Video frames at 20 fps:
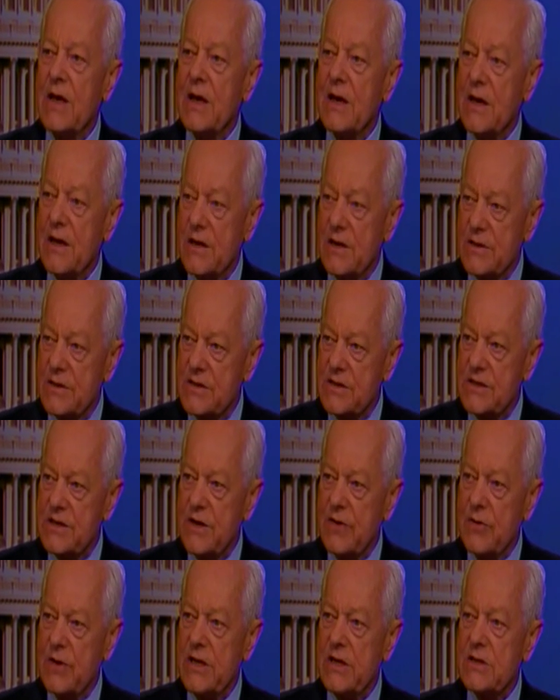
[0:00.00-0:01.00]
he is
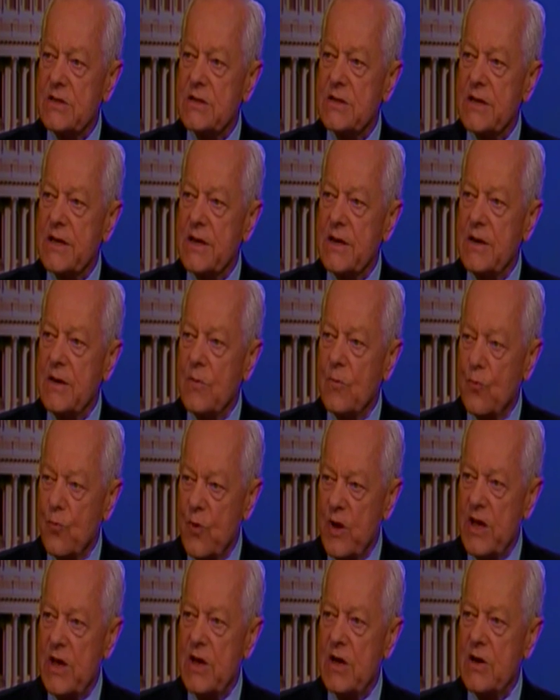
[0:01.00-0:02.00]
seriously
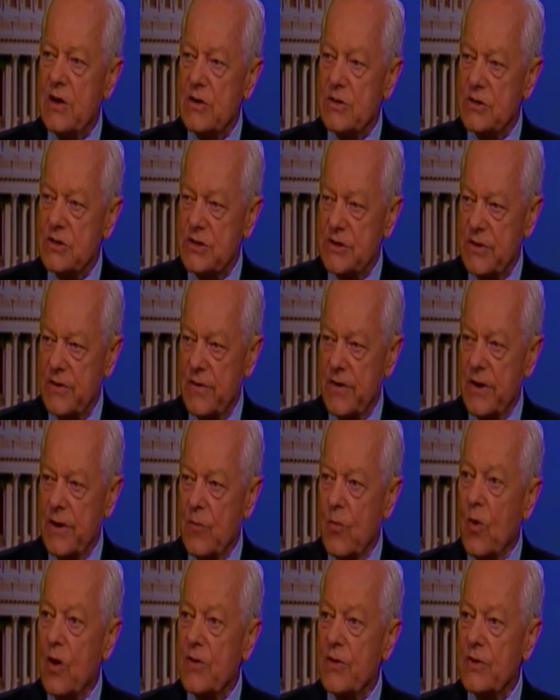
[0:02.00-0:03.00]
reconsidering
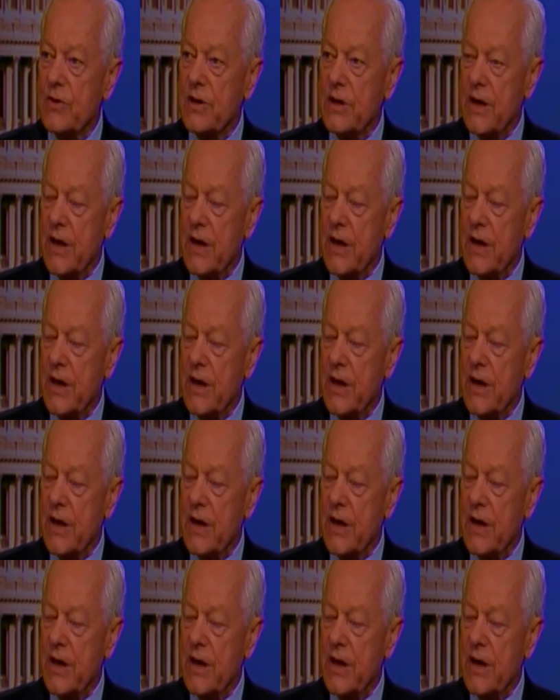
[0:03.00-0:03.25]
whether to